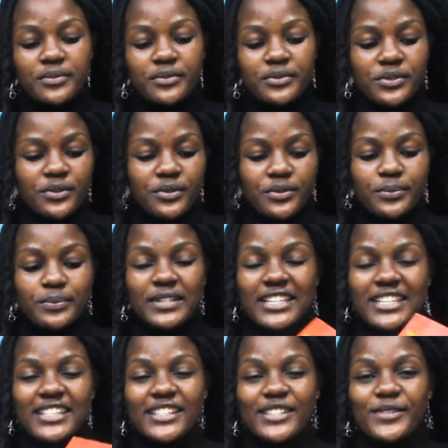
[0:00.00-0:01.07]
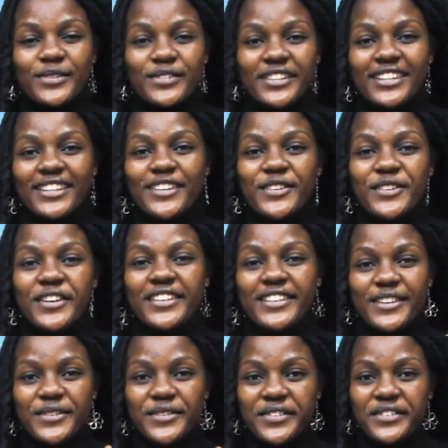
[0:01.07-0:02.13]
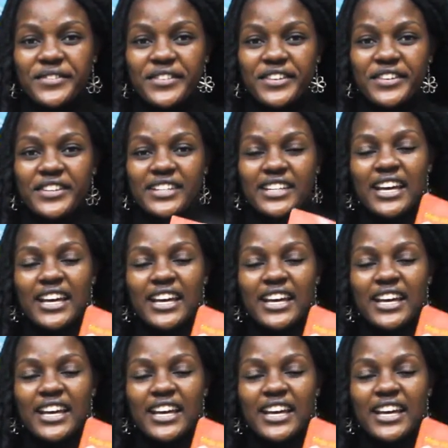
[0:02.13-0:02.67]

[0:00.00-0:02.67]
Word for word: So please do it going down River Road.